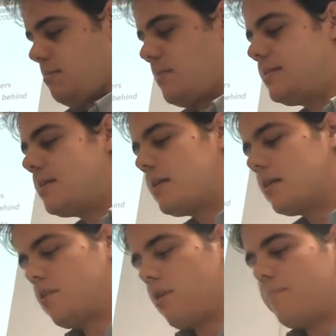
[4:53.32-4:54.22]
basic
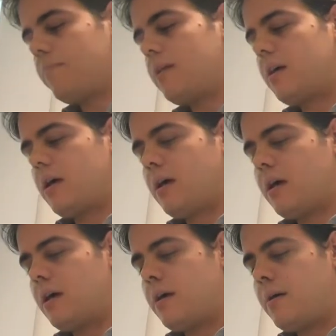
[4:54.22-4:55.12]
income
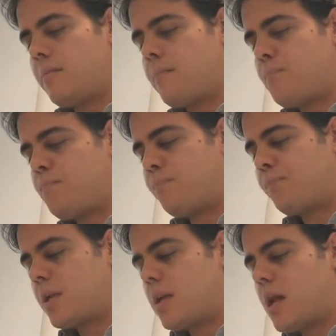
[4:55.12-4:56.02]

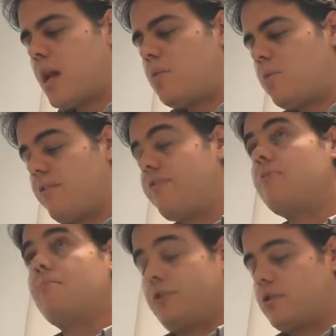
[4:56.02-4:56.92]
and
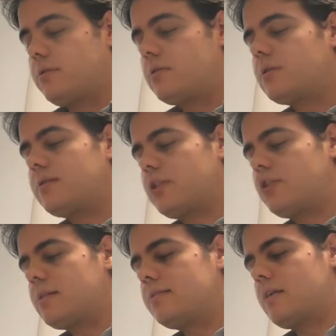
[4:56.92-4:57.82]
welfare measures
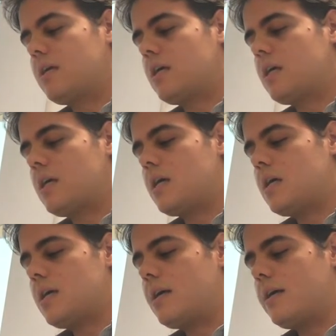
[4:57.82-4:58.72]
such as
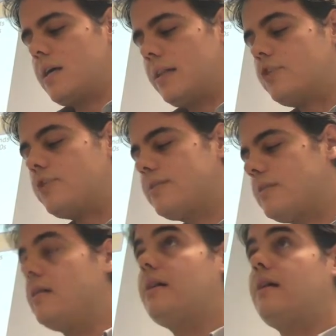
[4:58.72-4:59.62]

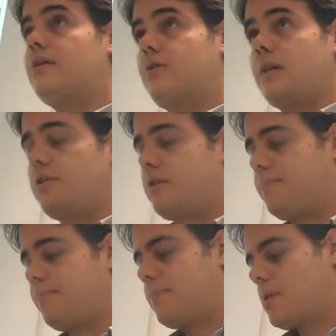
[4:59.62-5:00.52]
literacy and education.
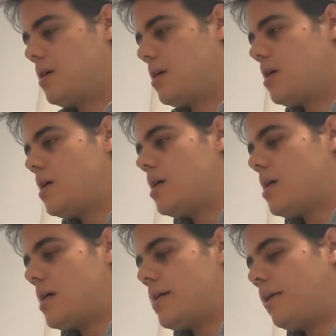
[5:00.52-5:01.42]

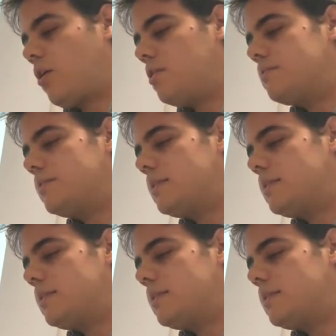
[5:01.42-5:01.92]
The cons